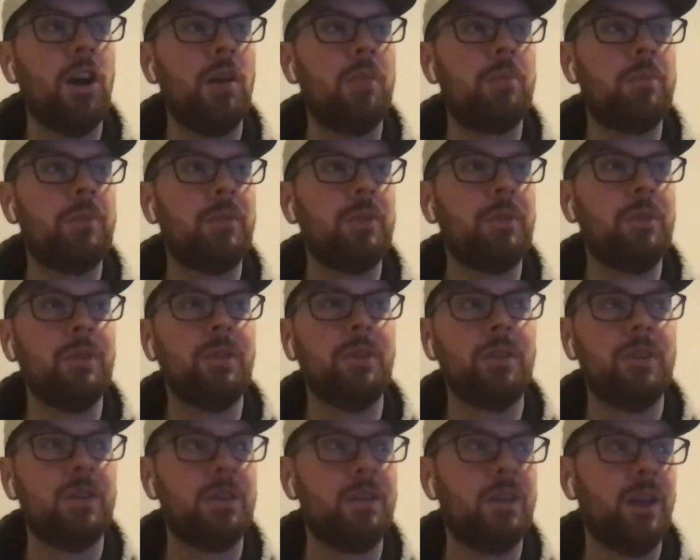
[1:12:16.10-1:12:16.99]
Shut
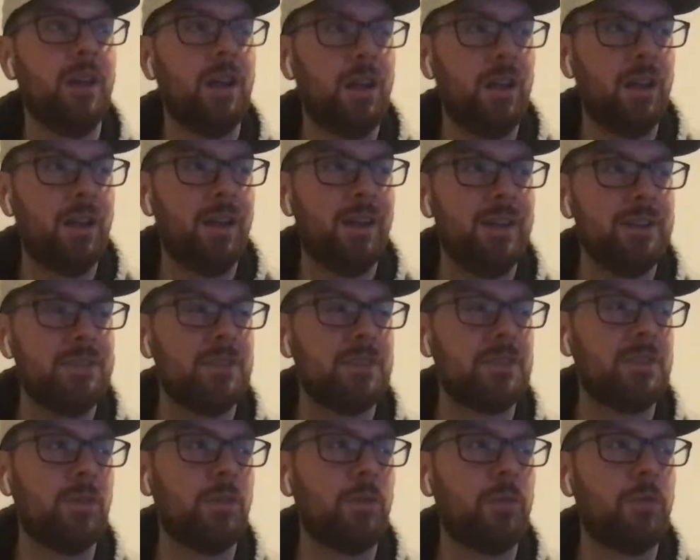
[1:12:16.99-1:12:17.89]
up, dude.
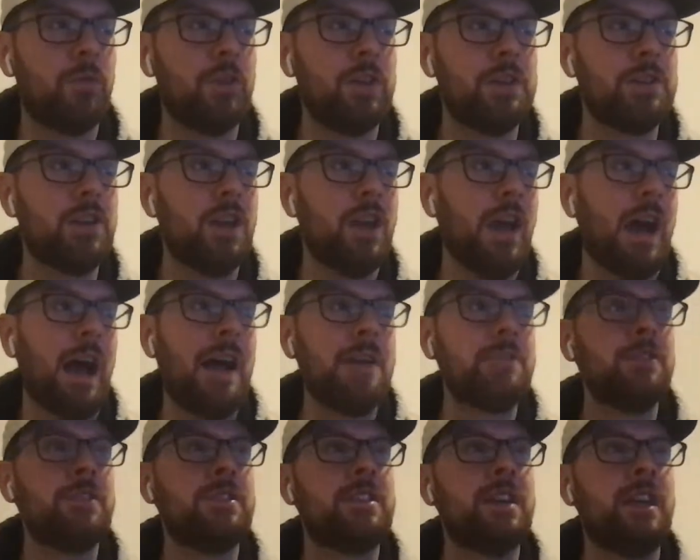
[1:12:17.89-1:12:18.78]
Such a
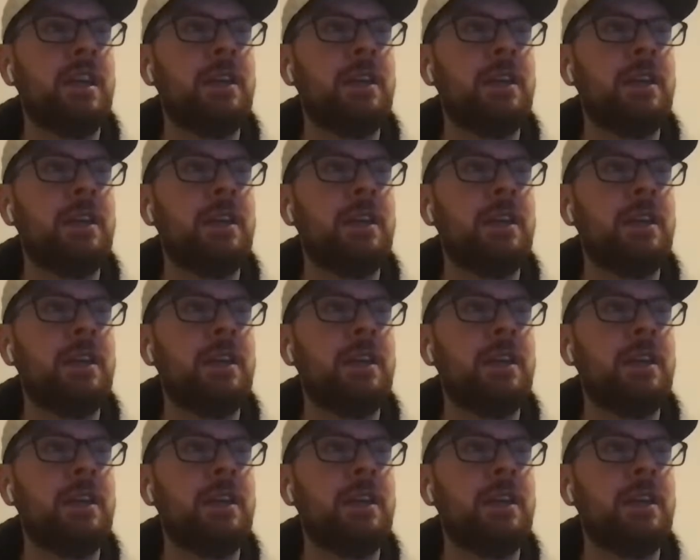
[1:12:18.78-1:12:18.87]
reach.